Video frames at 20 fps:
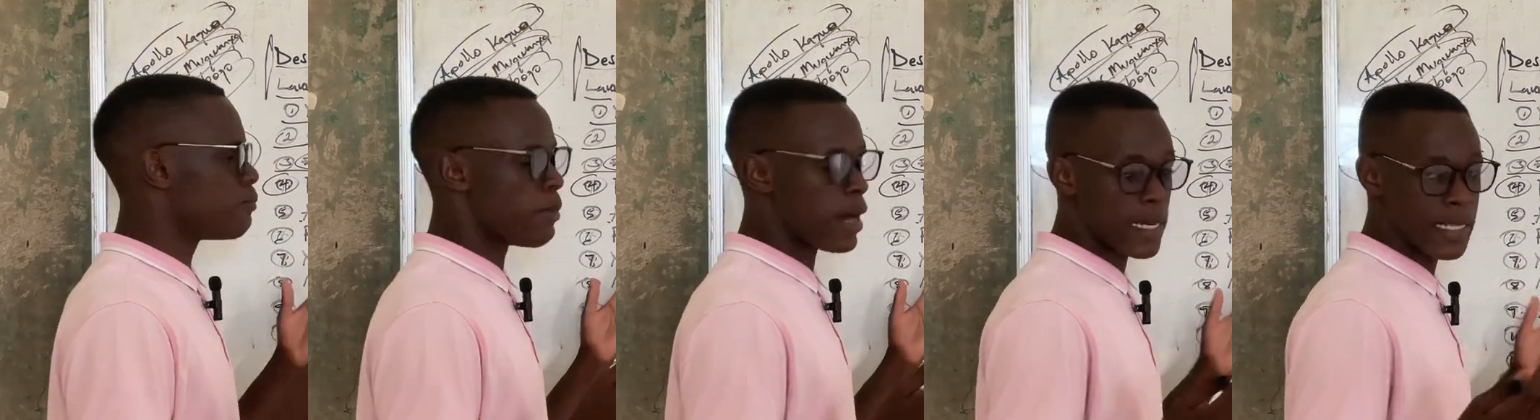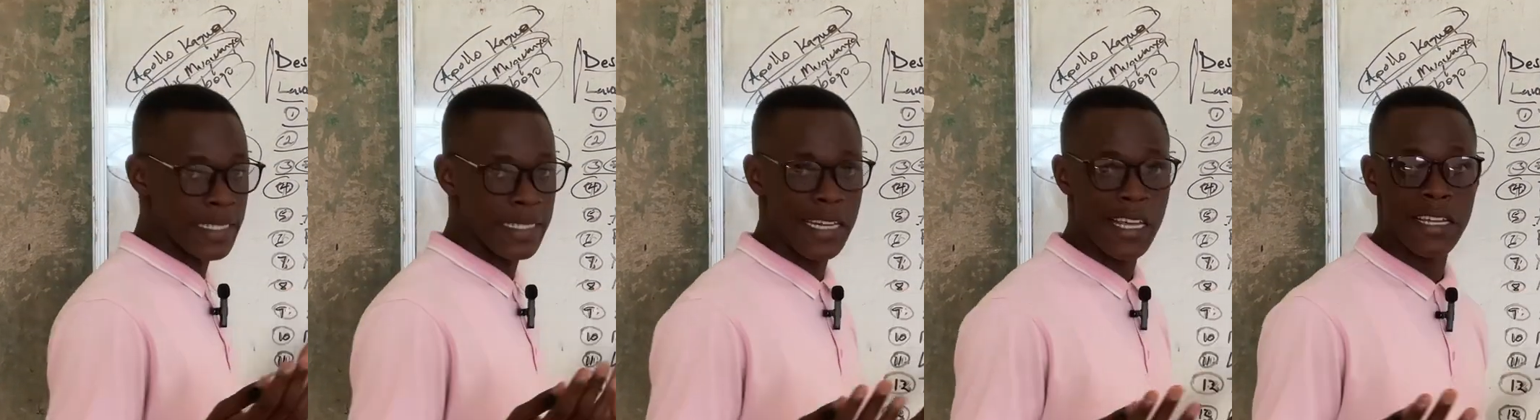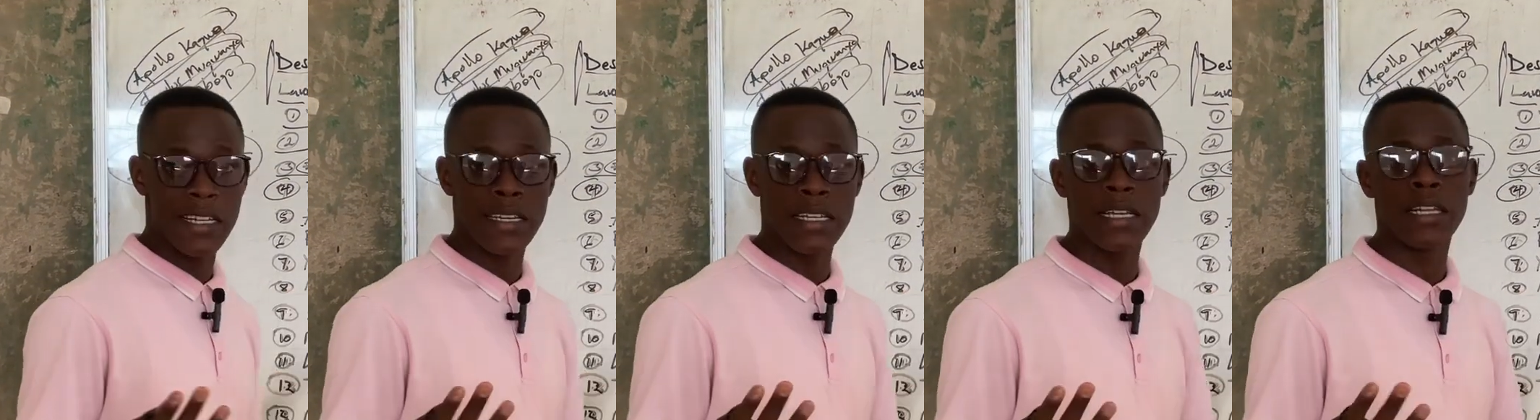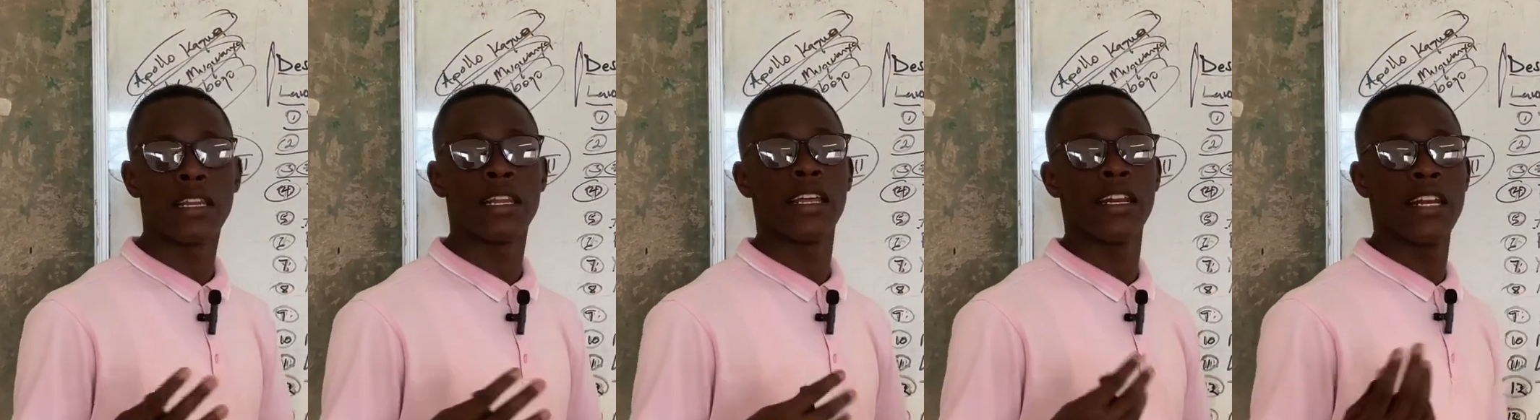
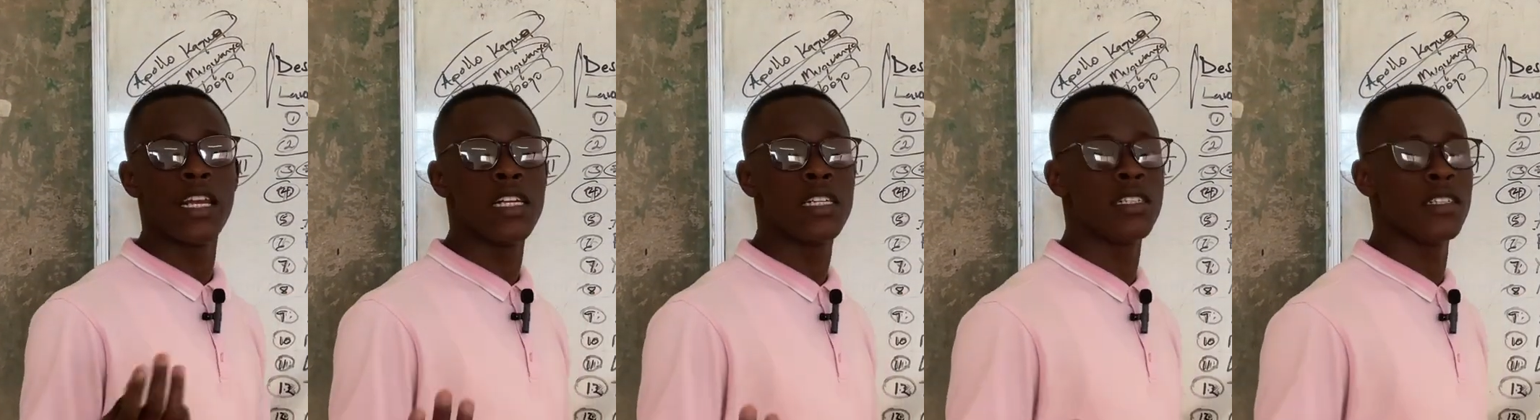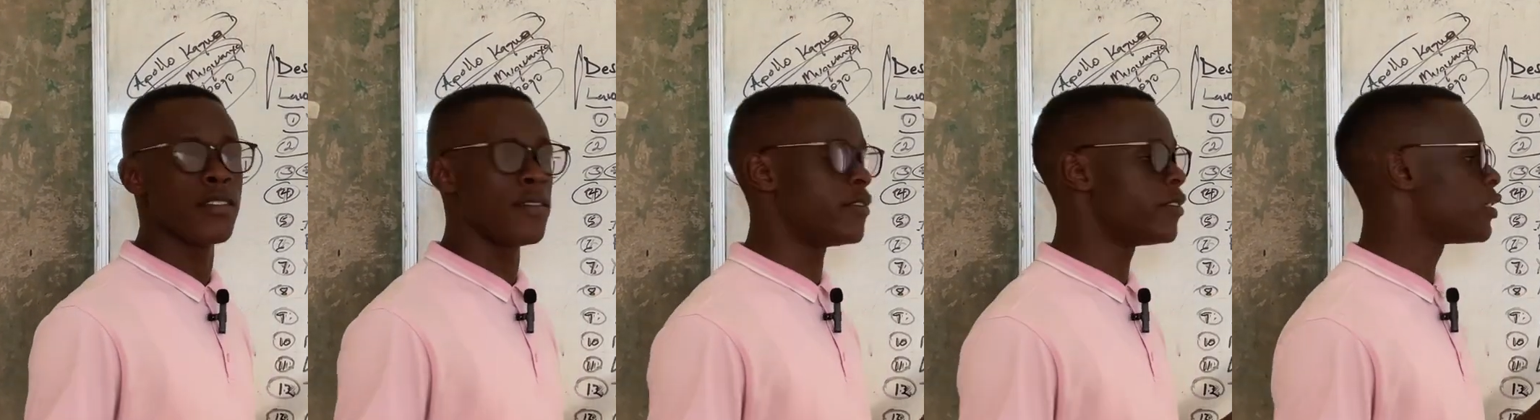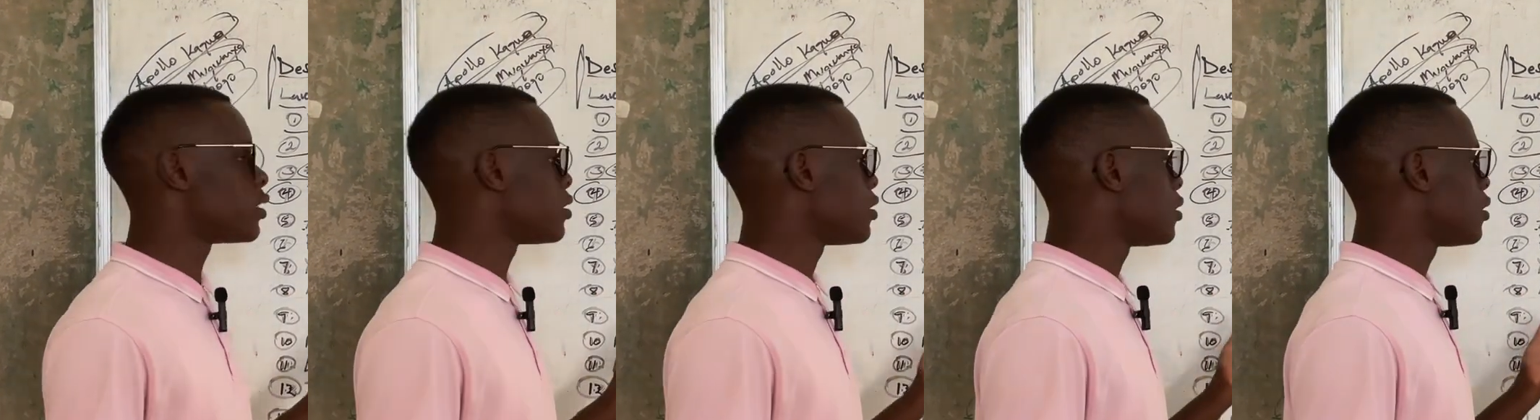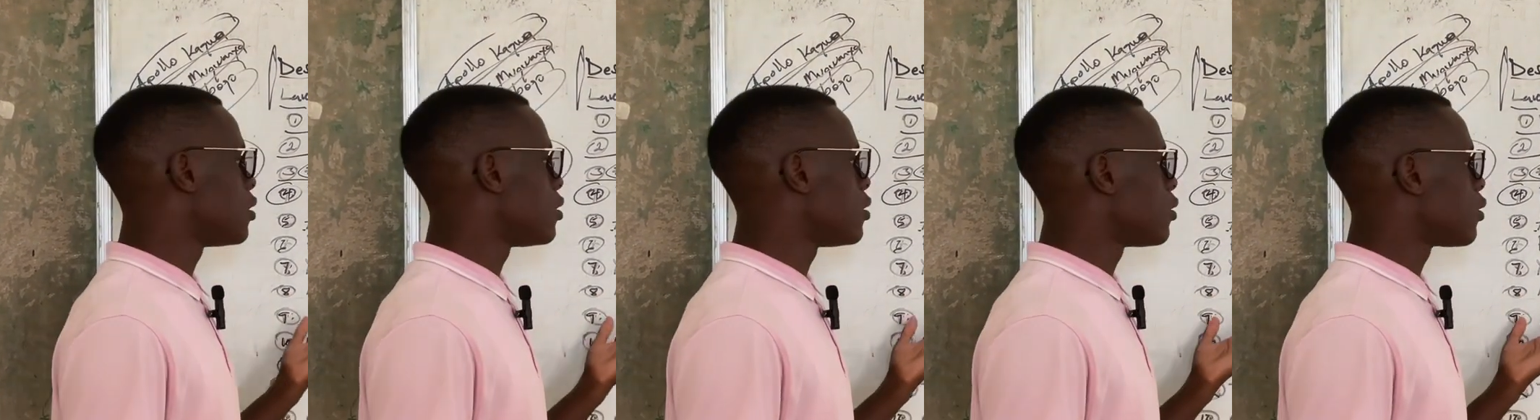backsliding the natives.
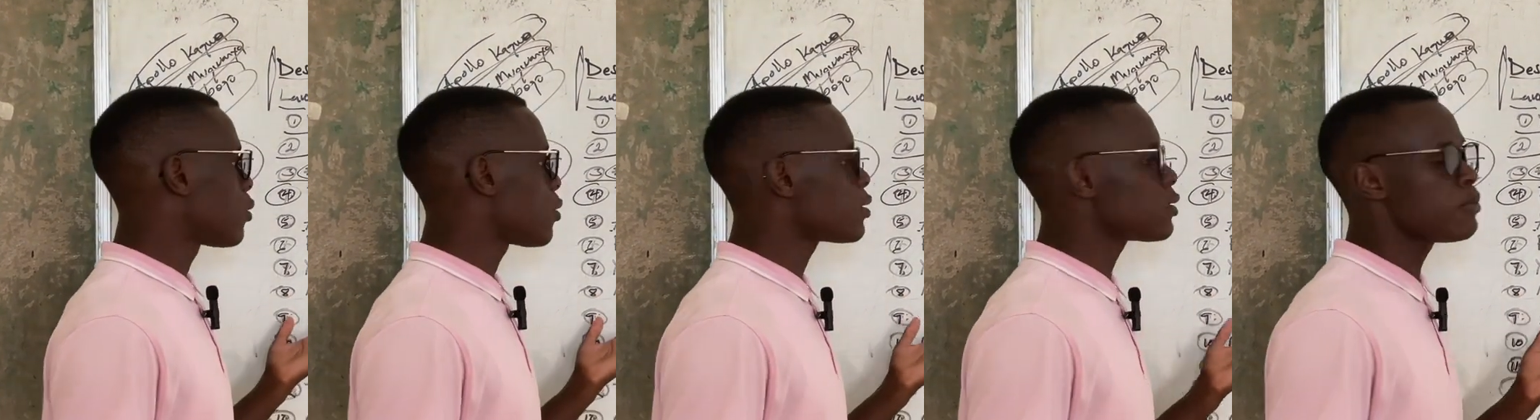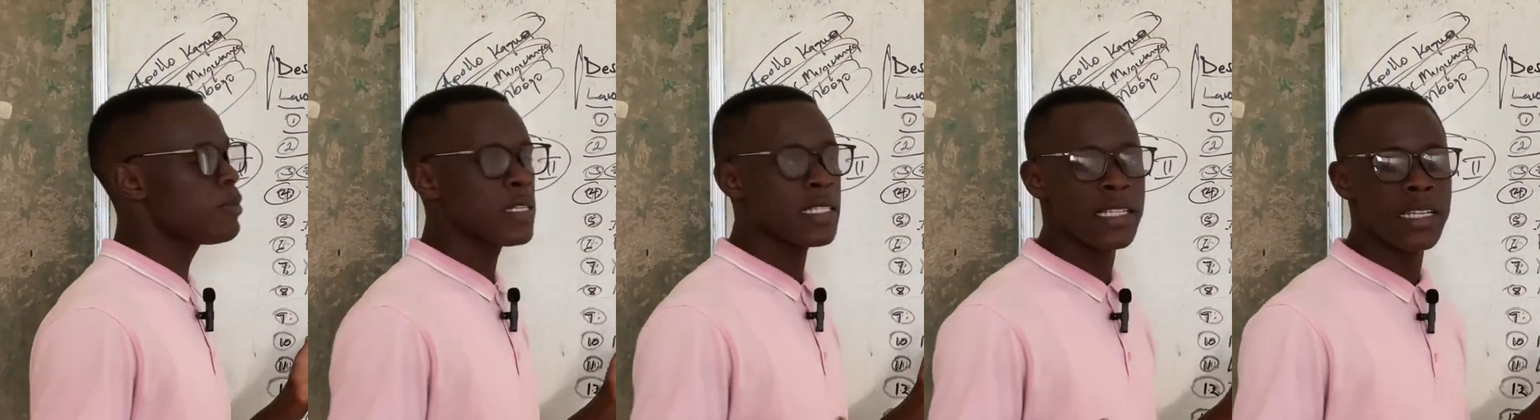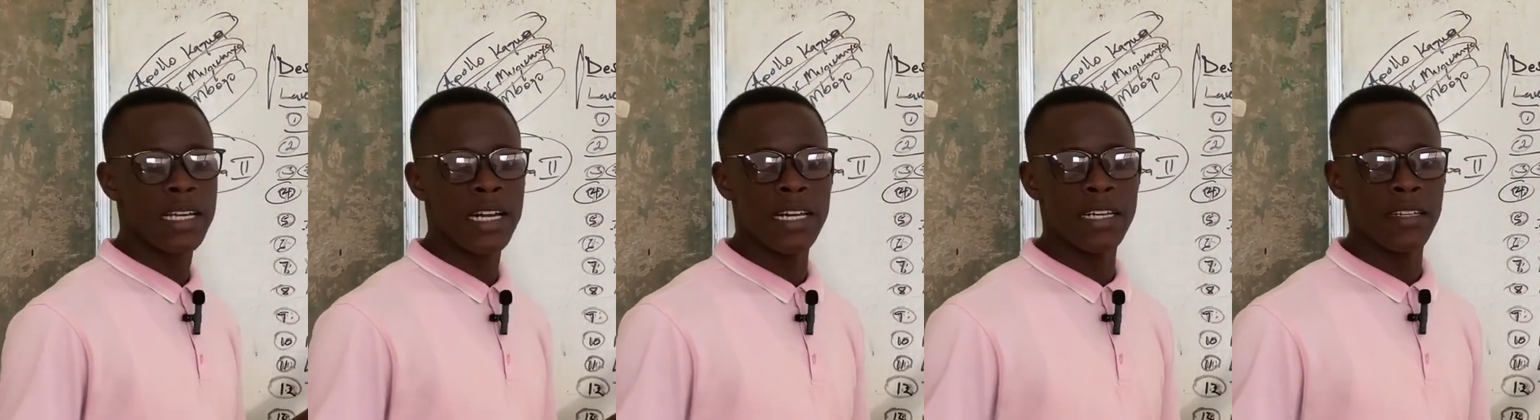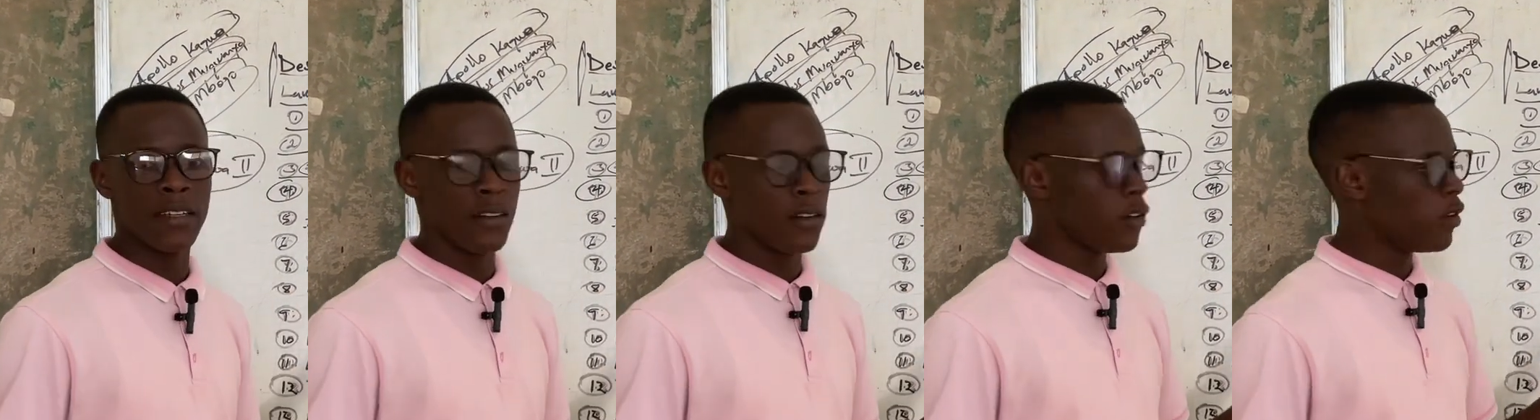Because
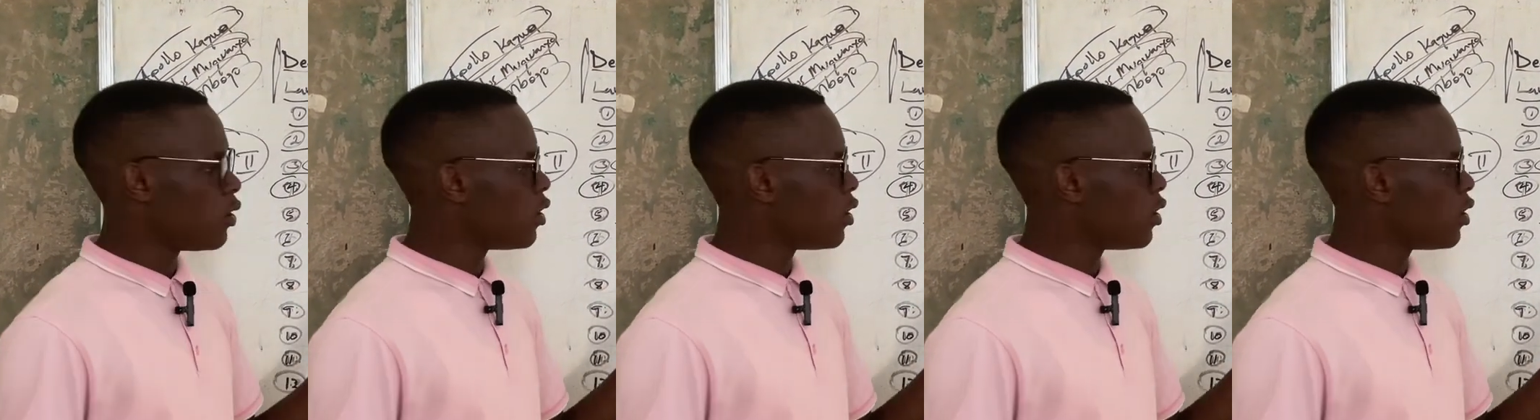basically,